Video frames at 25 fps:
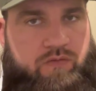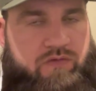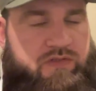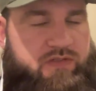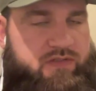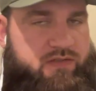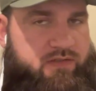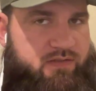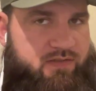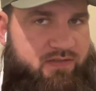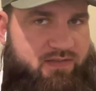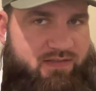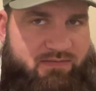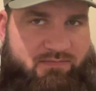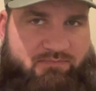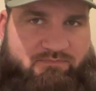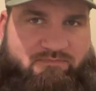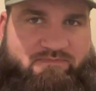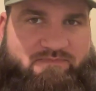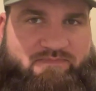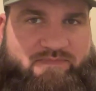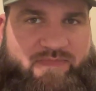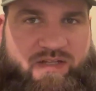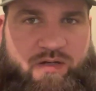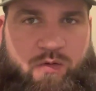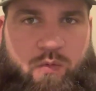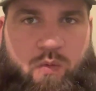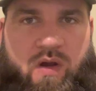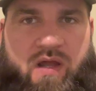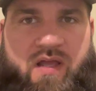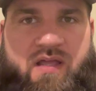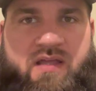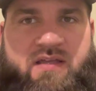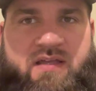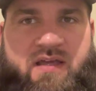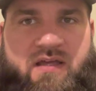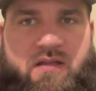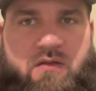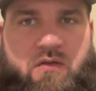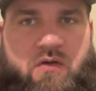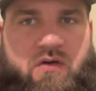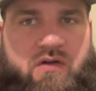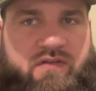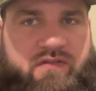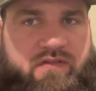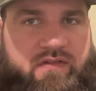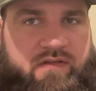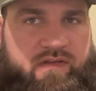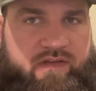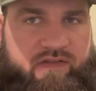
just in a way get lost.